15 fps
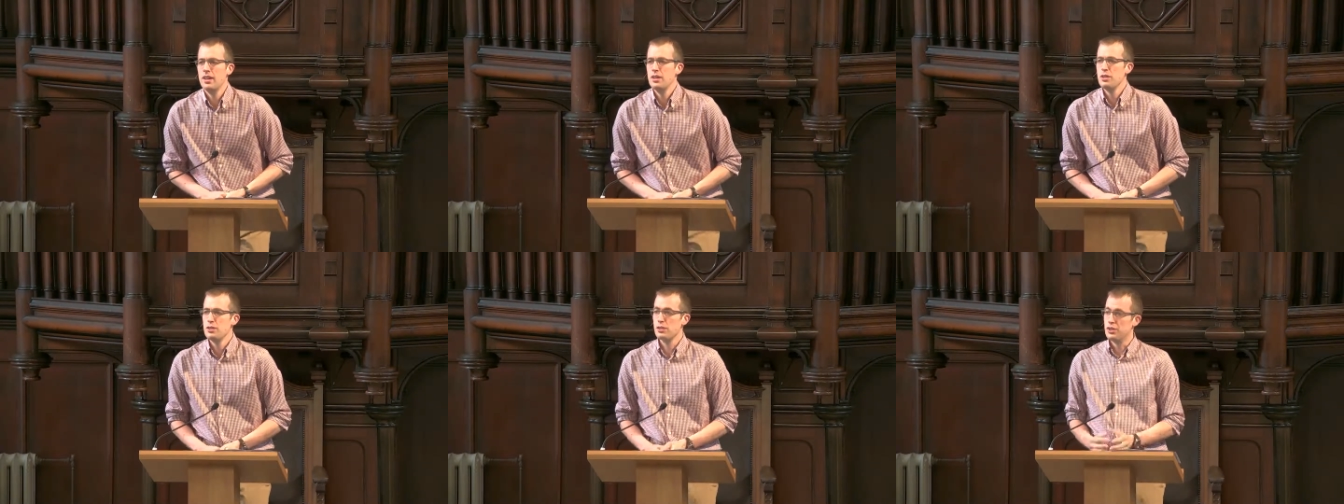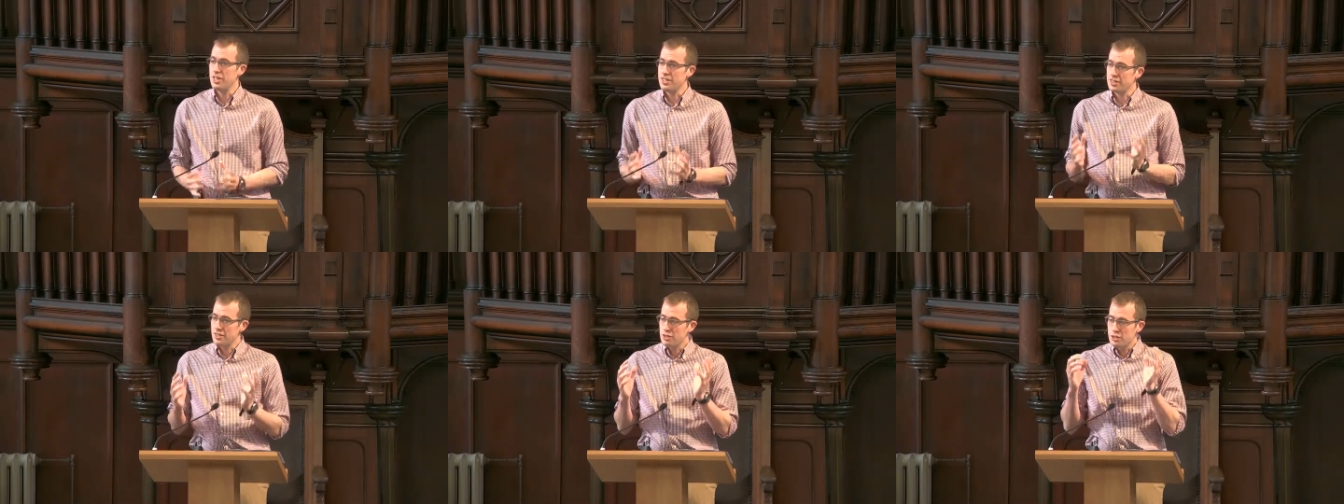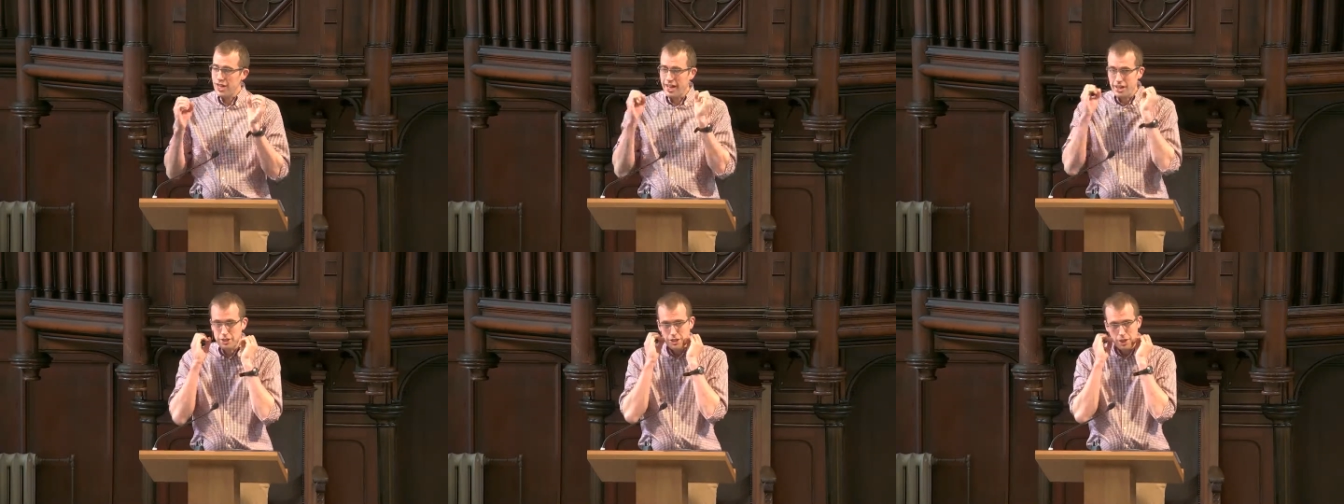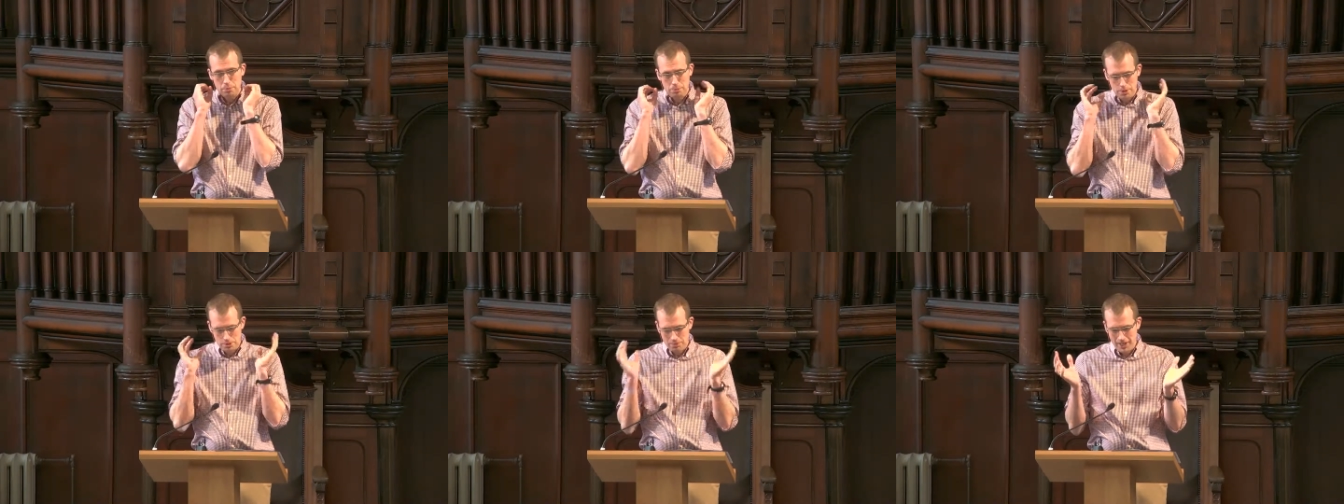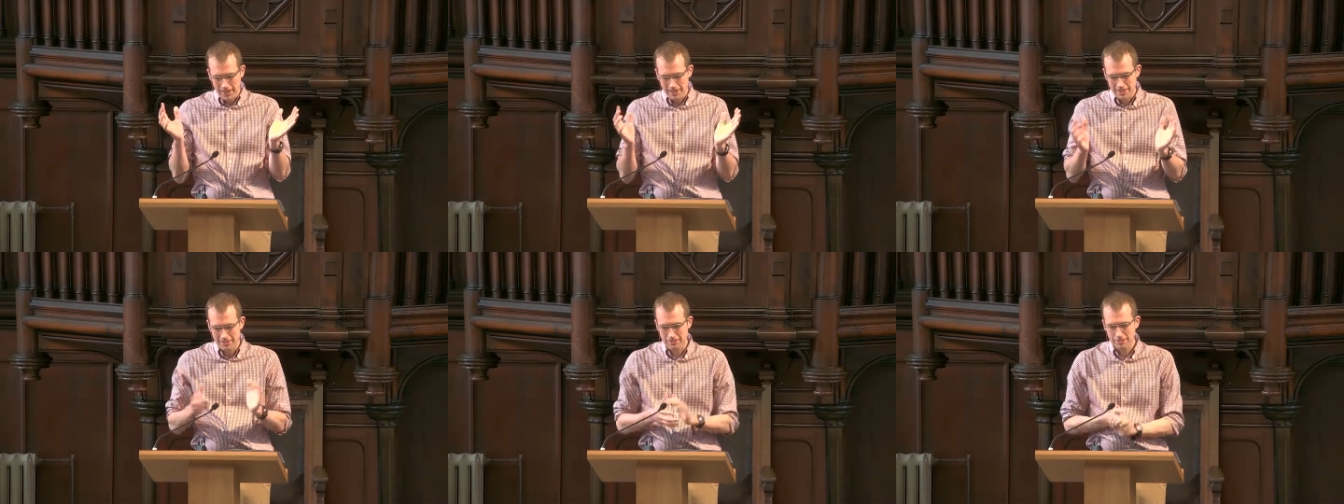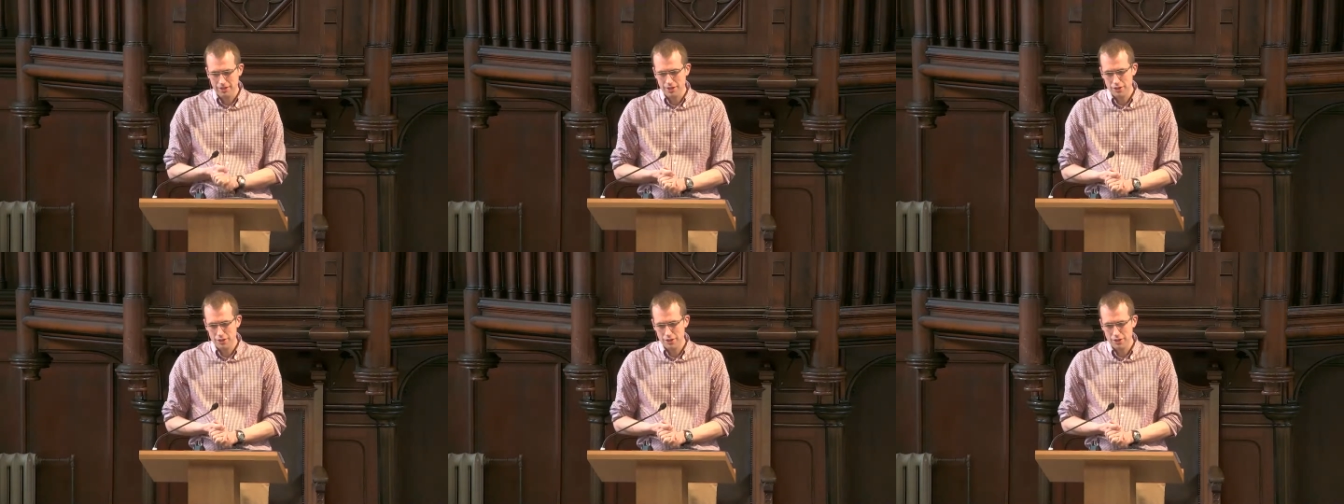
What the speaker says: So Jesus is challenging our perspective.